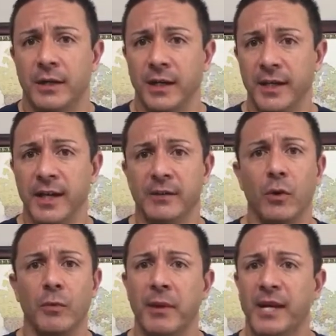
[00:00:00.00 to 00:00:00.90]
again,
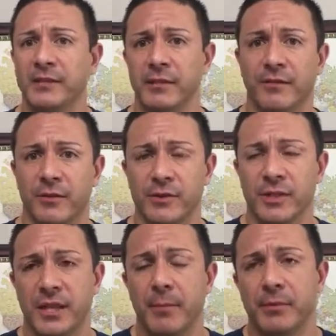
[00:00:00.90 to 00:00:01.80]
going back to the first
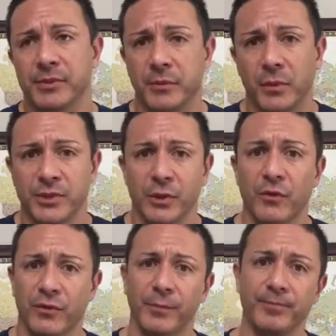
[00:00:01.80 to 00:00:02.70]
example, if someone wants to
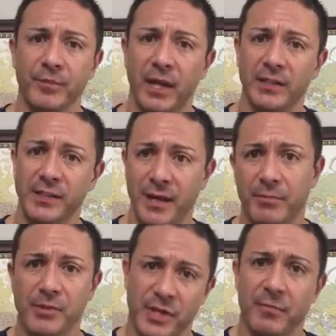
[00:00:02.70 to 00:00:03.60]
go from
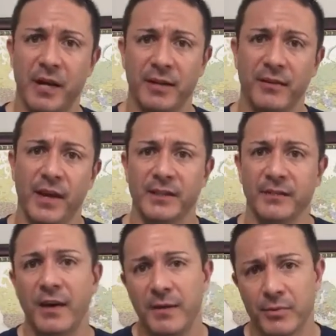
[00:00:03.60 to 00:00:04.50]
10% body fat to
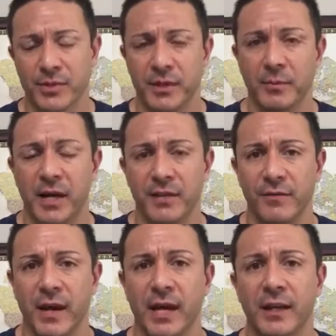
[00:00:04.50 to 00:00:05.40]
5% body
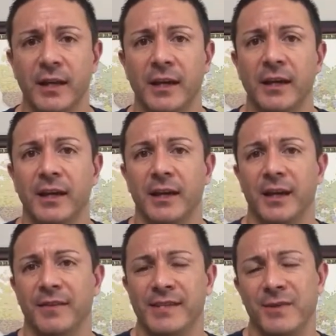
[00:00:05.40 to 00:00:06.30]
fat,
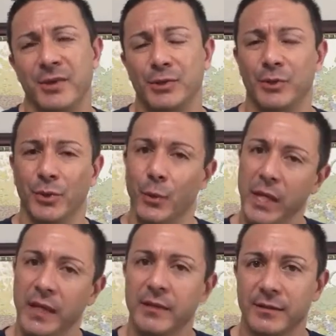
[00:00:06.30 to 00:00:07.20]
if they say, well, I do it in a
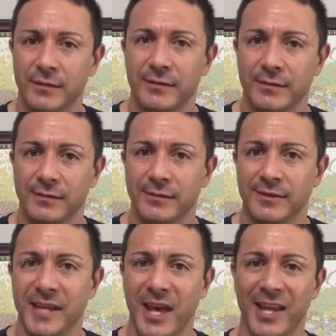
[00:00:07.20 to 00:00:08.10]
week,
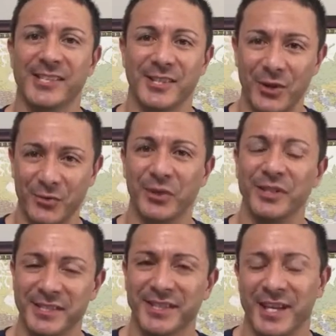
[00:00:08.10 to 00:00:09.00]
that's an
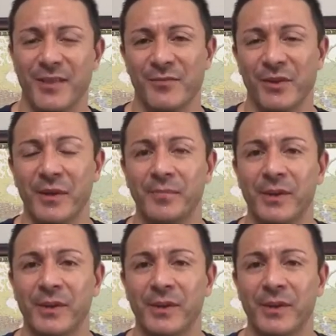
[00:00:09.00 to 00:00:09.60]
unrealistic time frame.